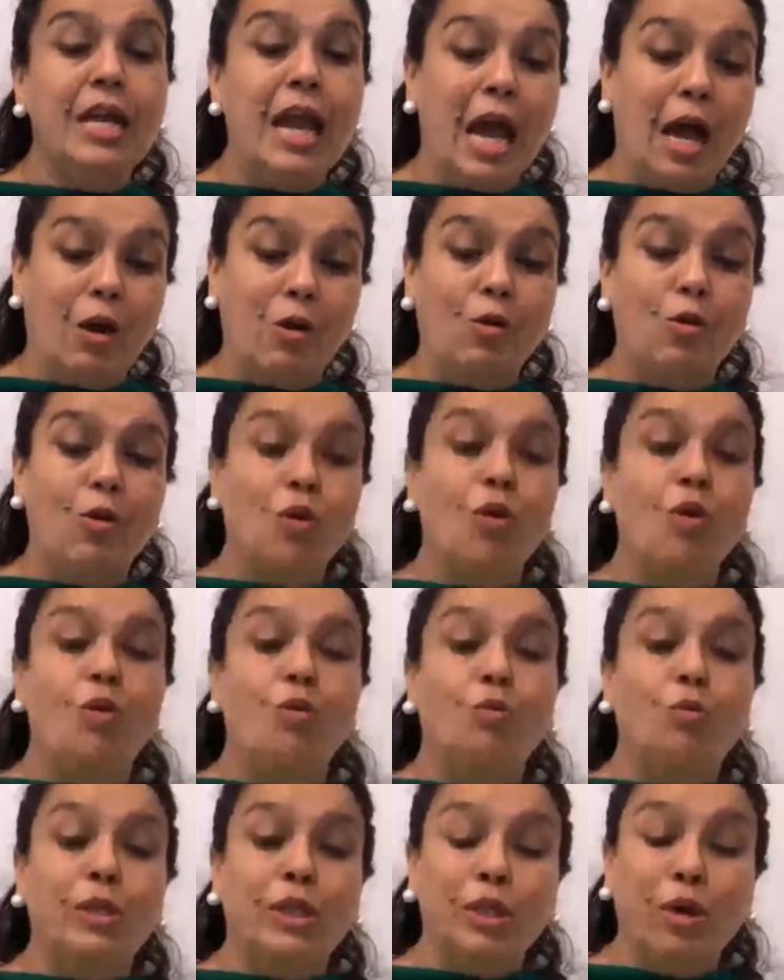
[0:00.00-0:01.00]
Now
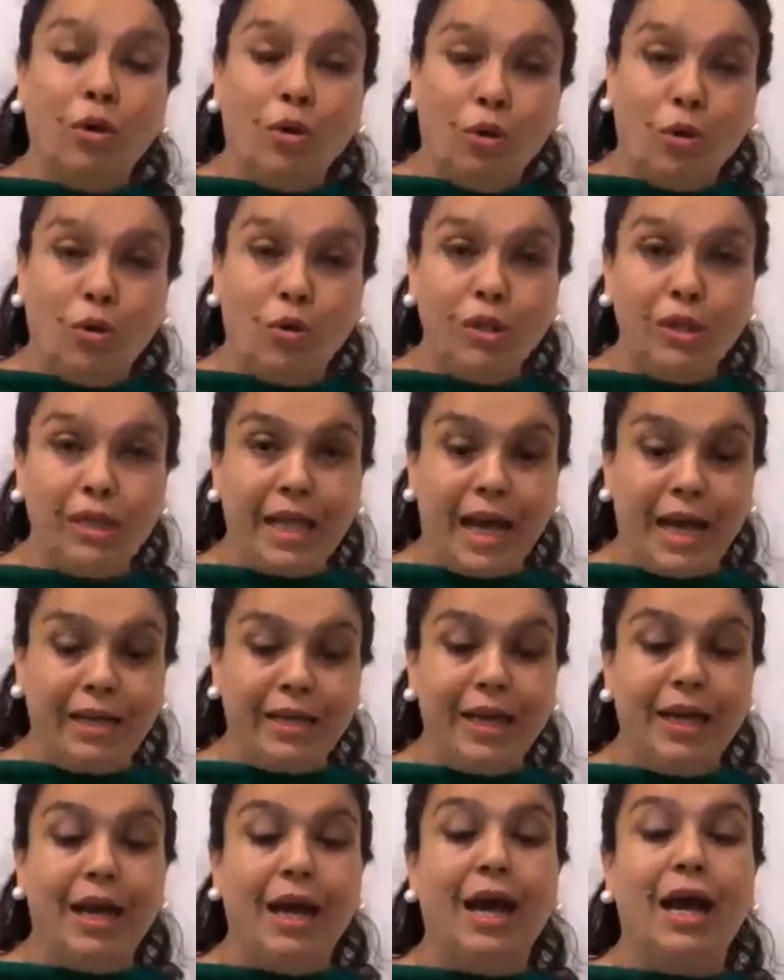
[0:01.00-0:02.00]
with all
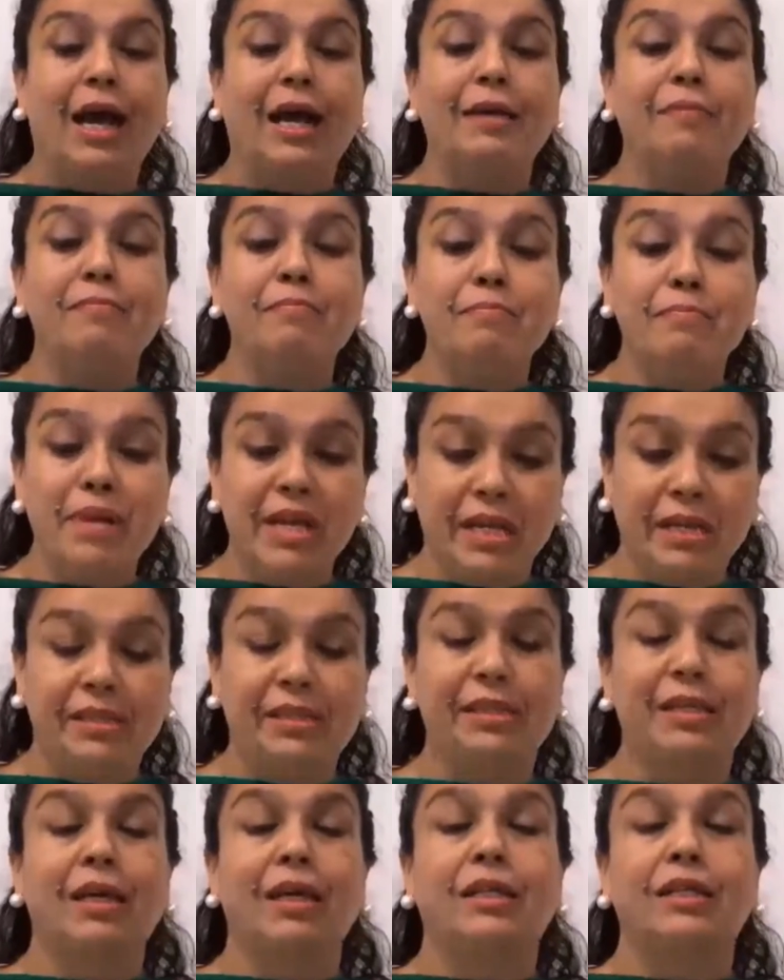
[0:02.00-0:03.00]
that, I
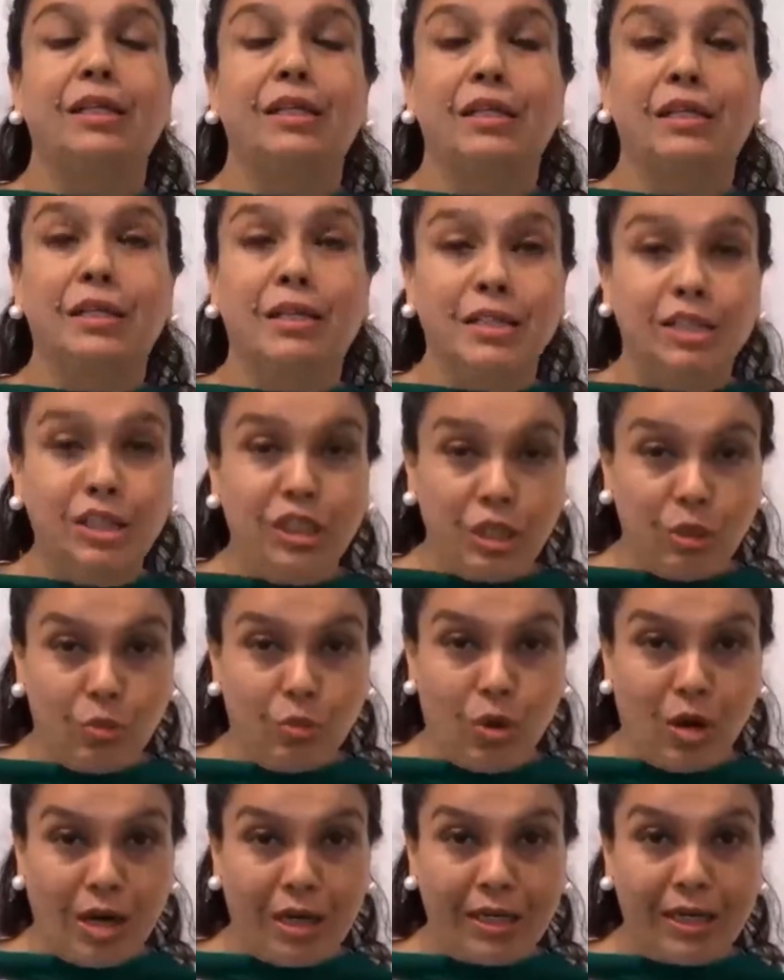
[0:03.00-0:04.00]
mix the
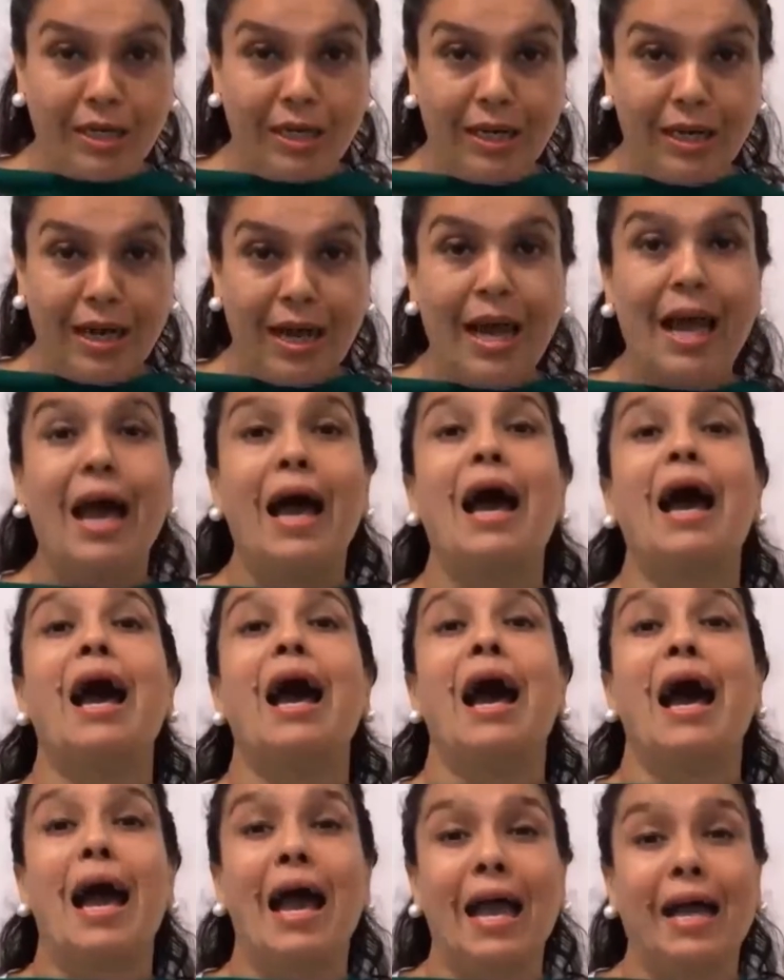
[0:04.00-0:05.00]
jawar
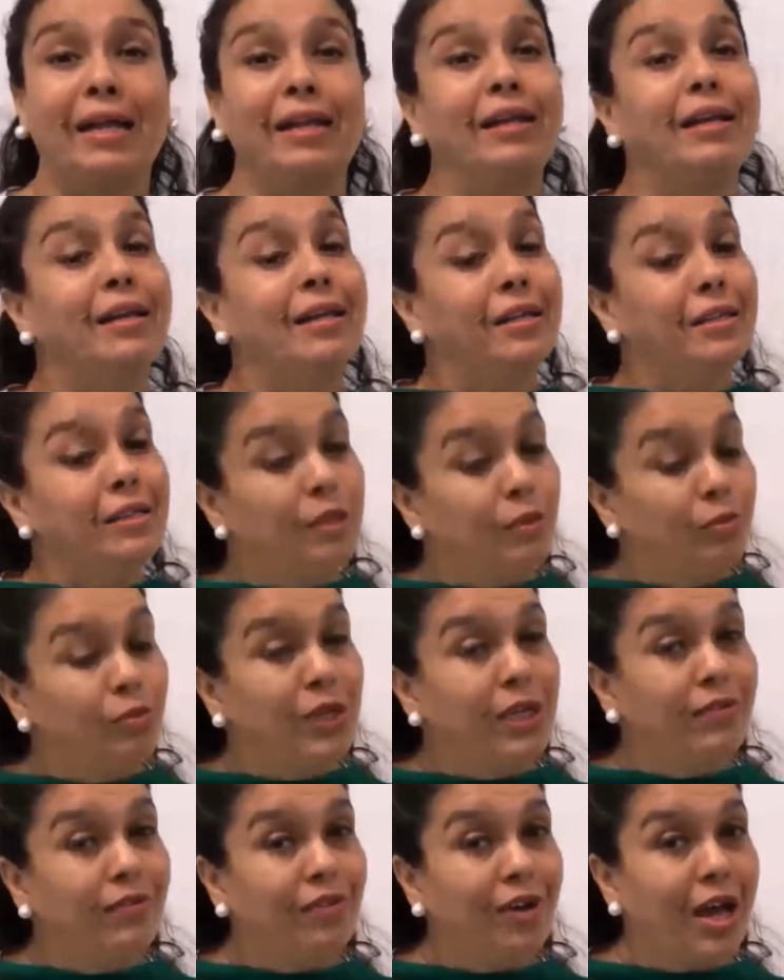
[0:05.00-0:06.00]
and the
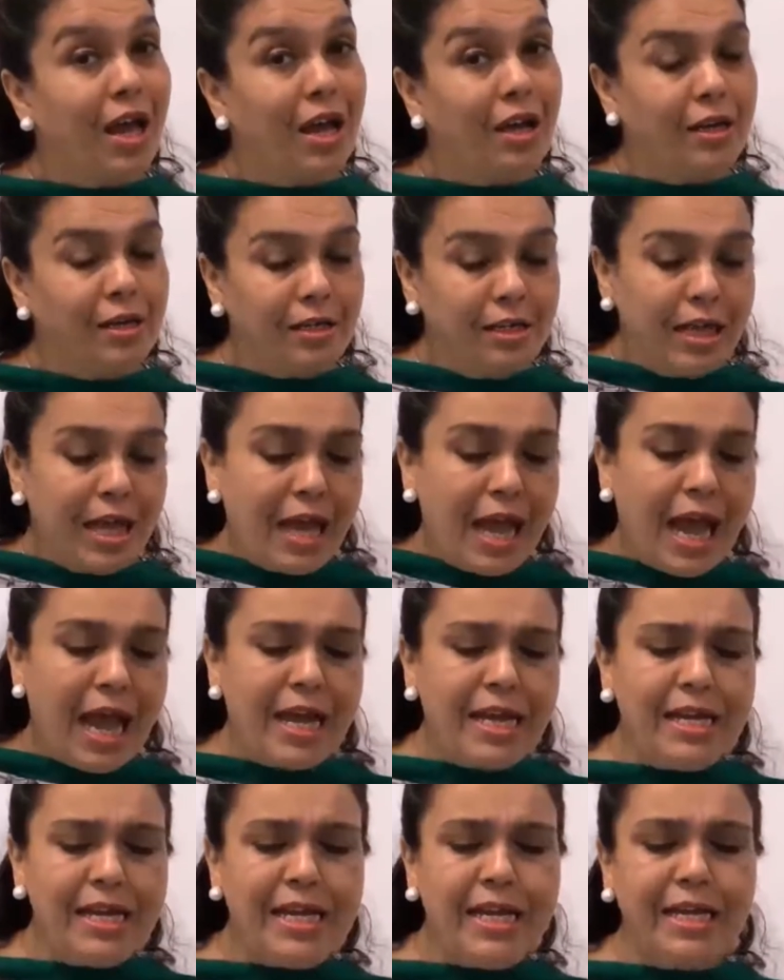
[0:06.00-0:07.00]
wheat flour
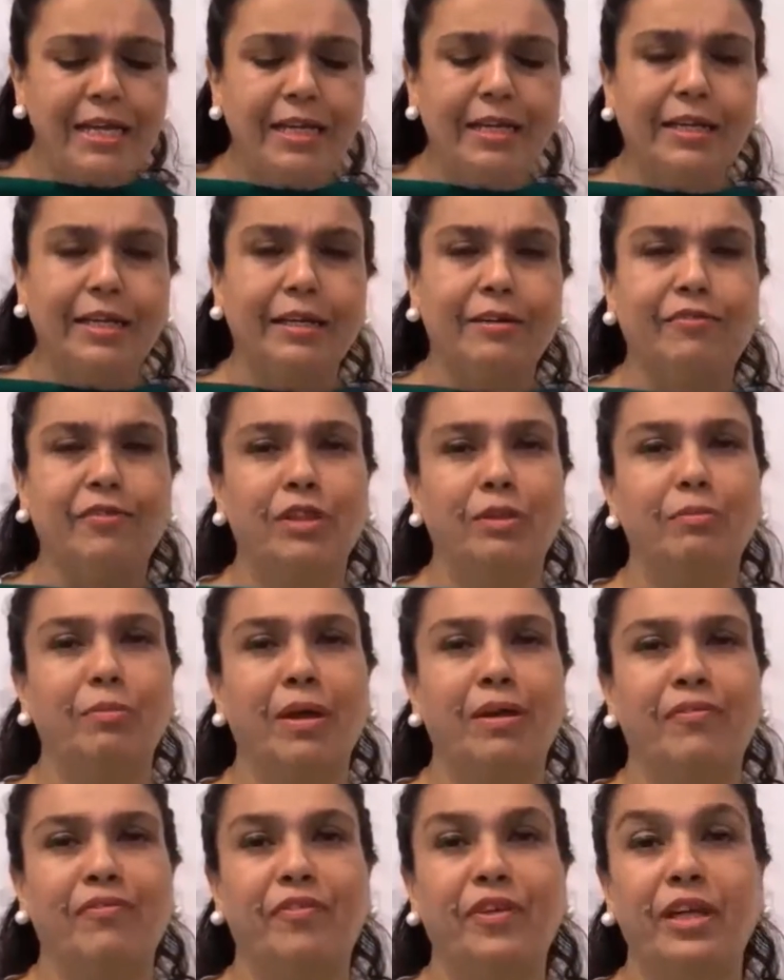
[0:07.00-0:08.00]
and kneaded it with
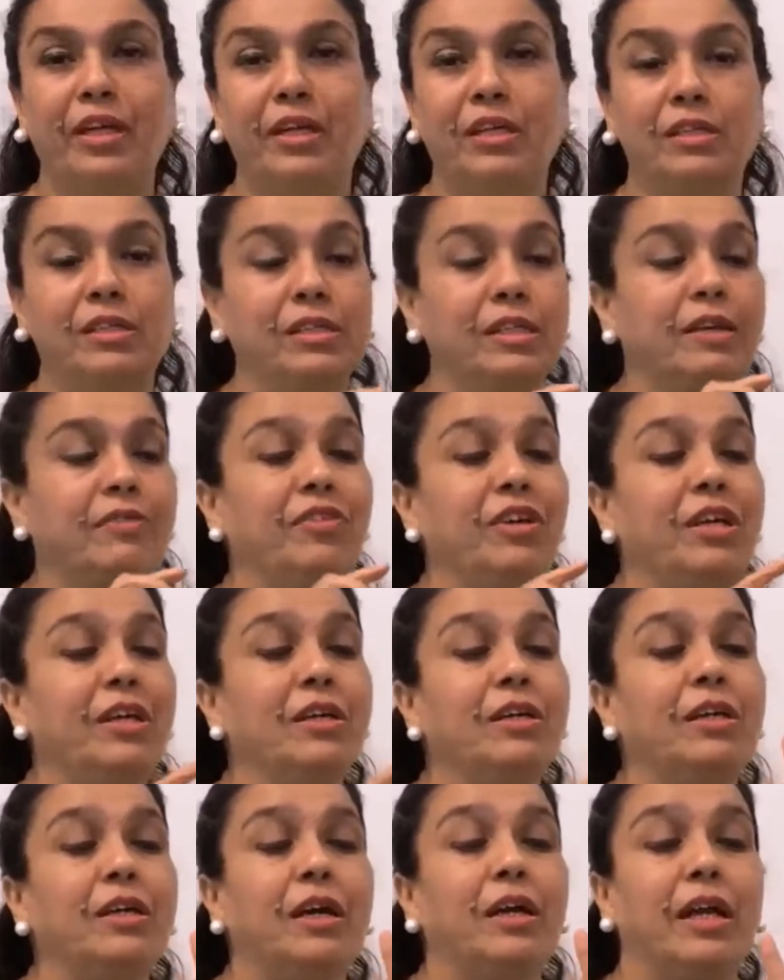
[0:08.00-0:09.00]
my fingers,
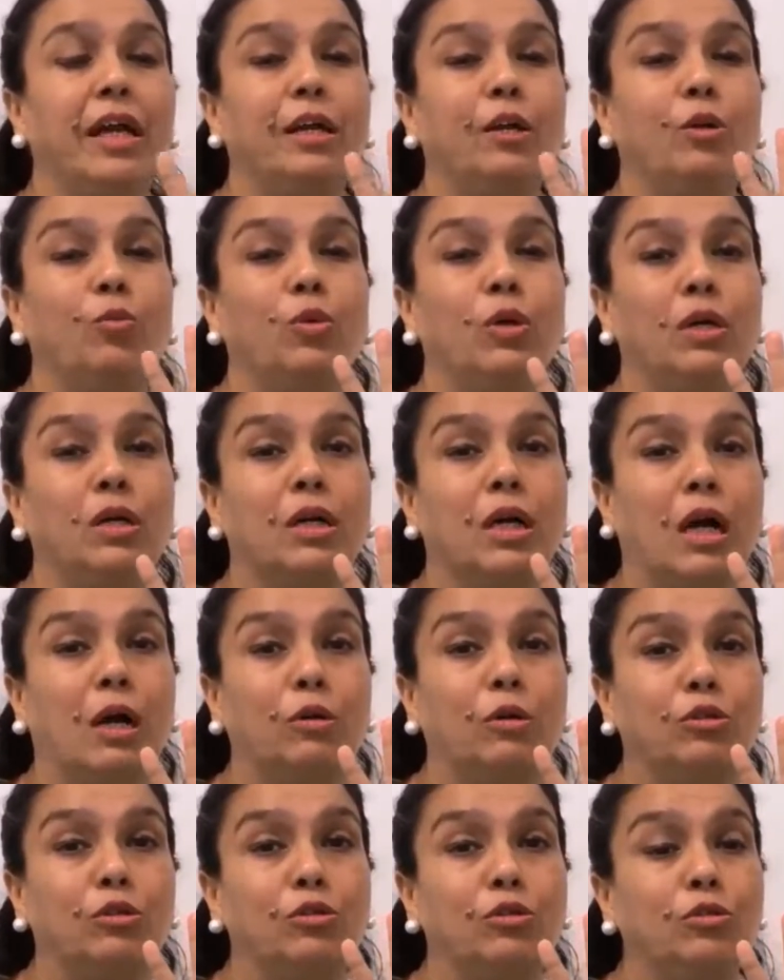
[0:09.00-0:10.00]
giving a great
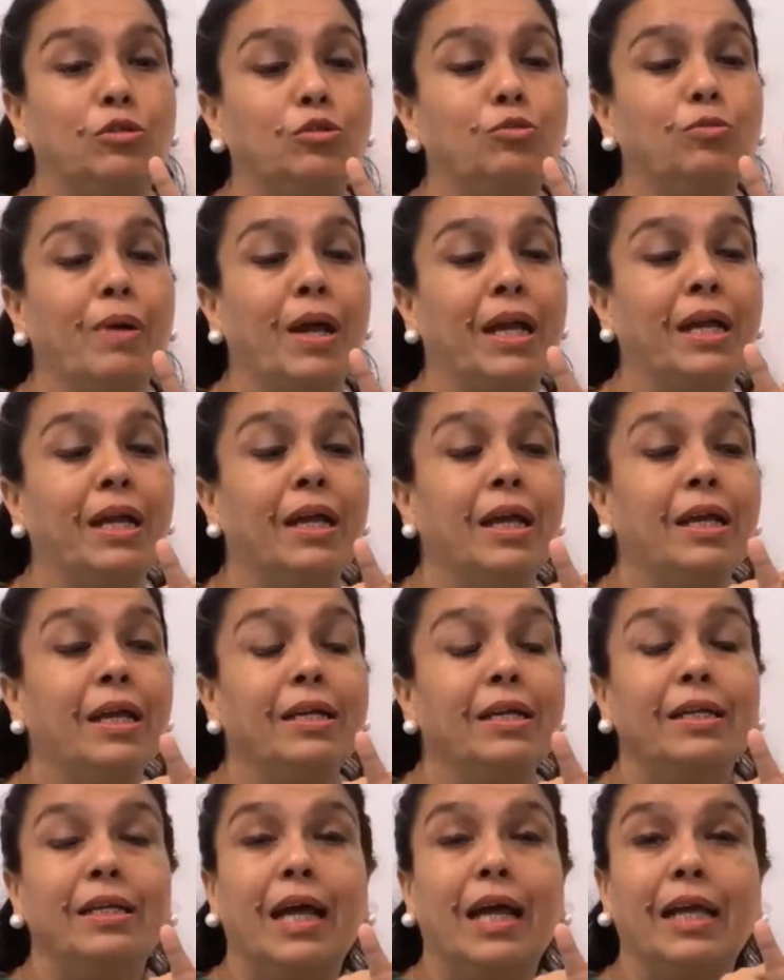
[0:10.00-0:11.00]
workout to my
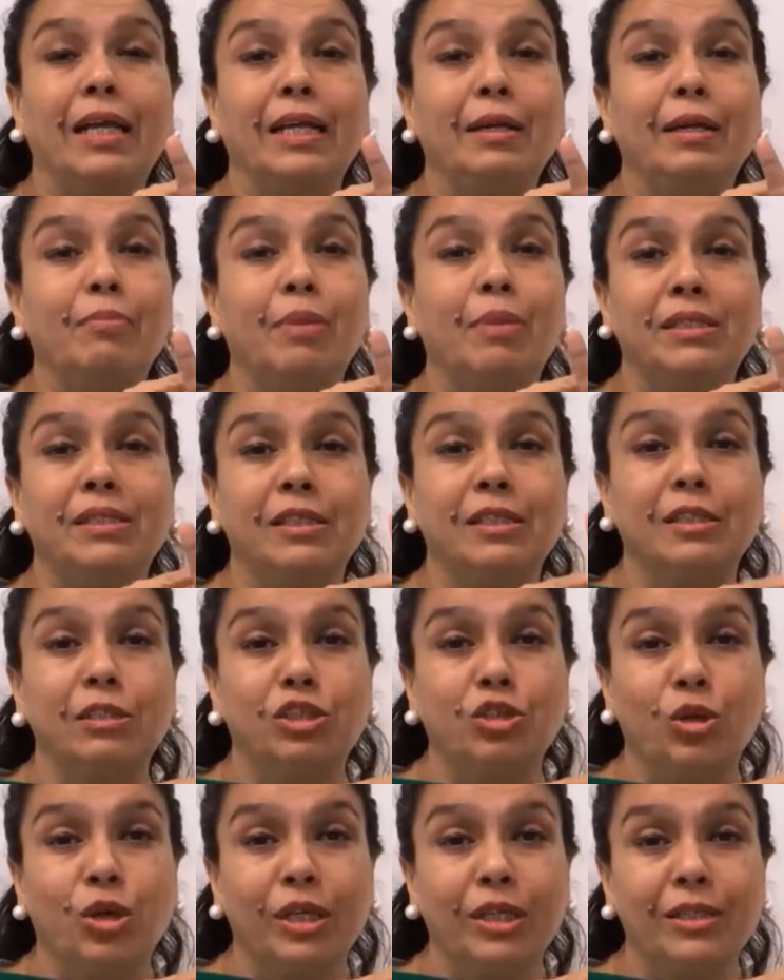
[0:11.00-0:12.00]
tiny muscle
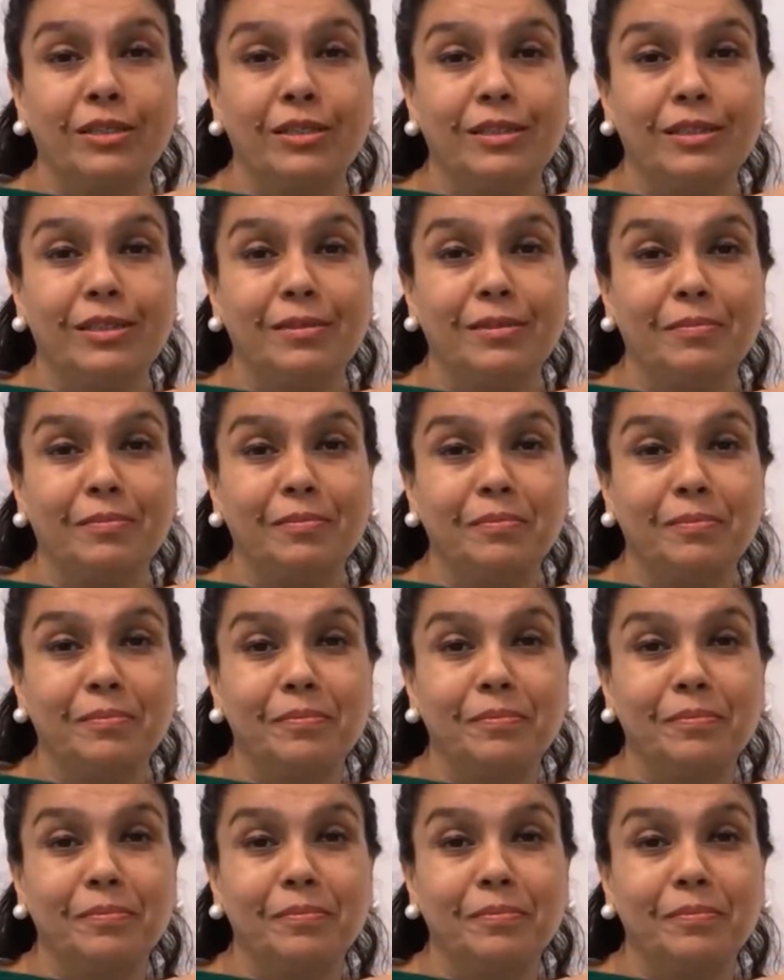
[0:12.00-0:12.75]
joints.